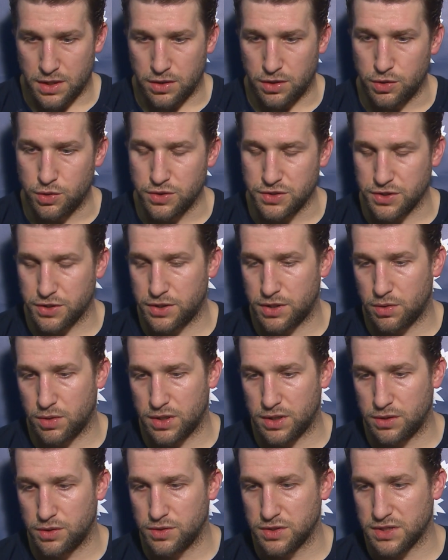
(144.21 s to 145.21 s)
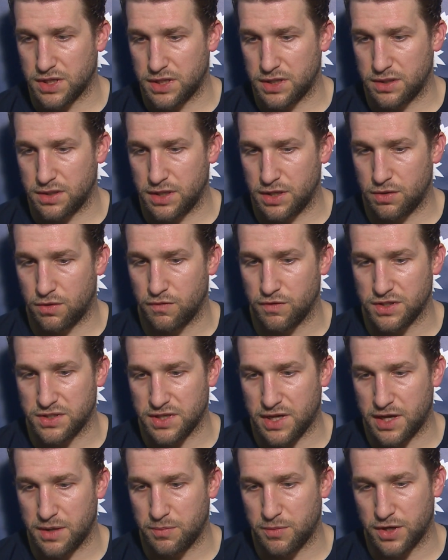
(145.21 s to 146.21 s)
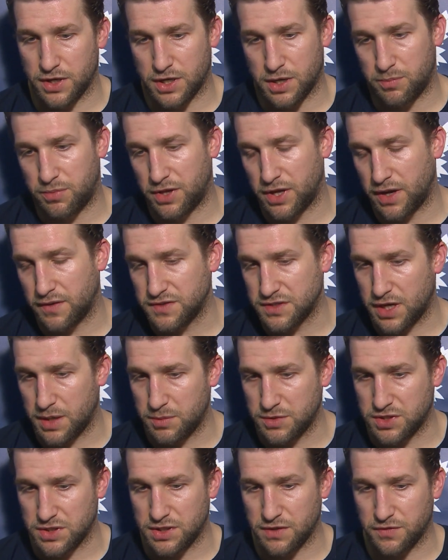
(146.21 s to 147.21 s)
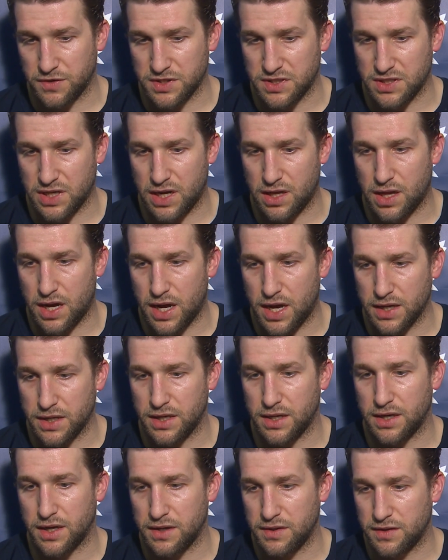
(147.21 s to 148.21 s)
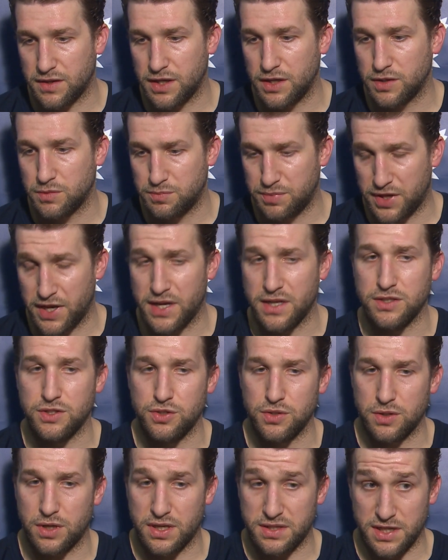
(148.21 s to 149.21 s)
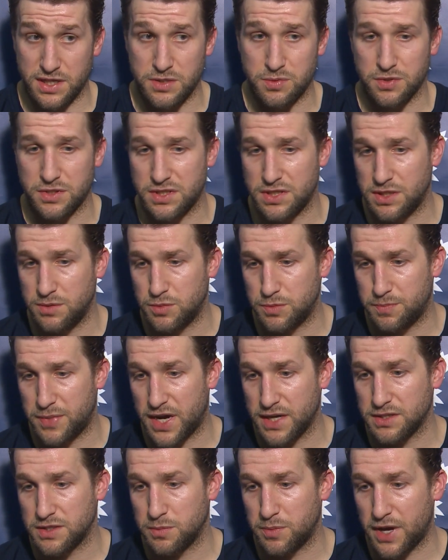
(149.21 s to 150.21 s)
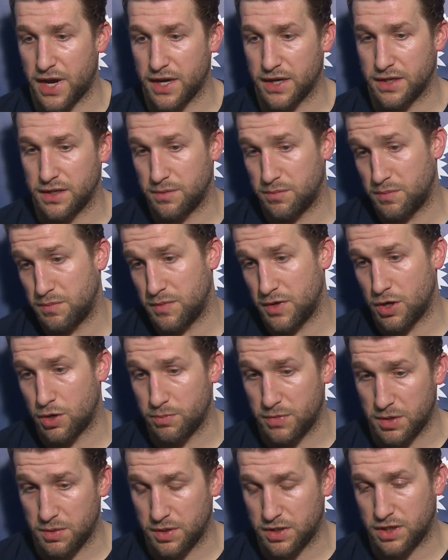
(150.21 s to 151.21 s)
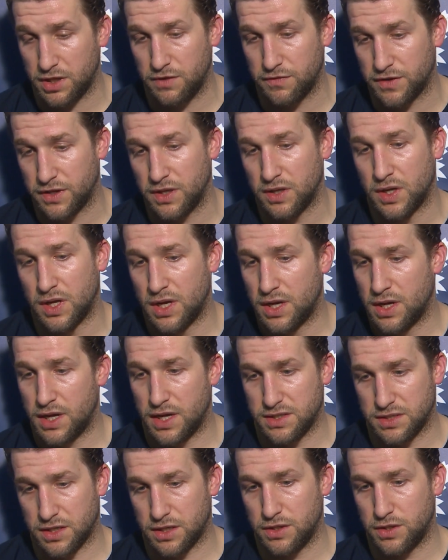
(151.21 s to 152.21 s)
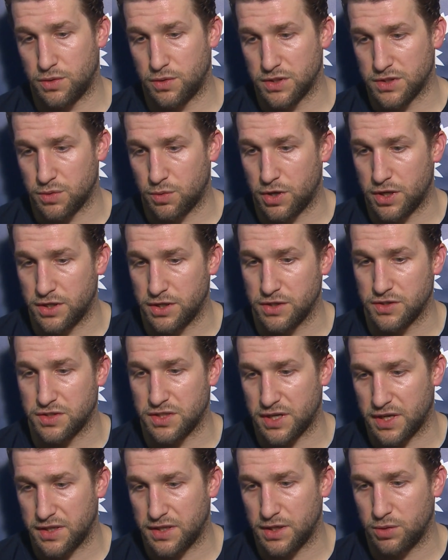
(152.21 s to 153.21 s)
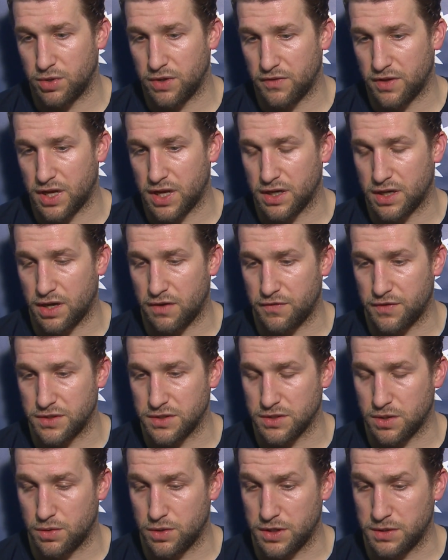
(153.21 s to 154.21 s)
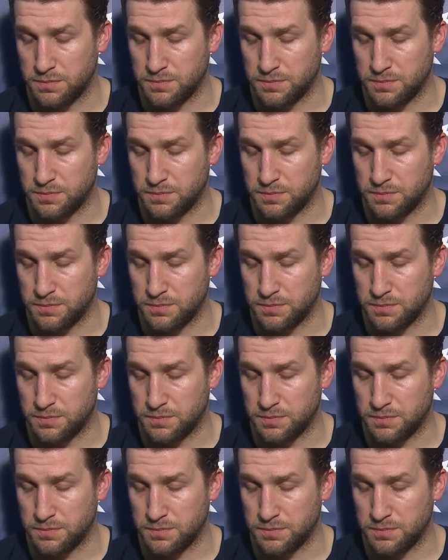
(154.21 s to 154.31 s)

lose, or you don't want to lose in overtime, but come playoff time, it's a different style of hockey. And I think playing a desperate team back-to-back, you know, maybe Cleveland, that's going to do us wonders, and I think we have a lot of confidence going in.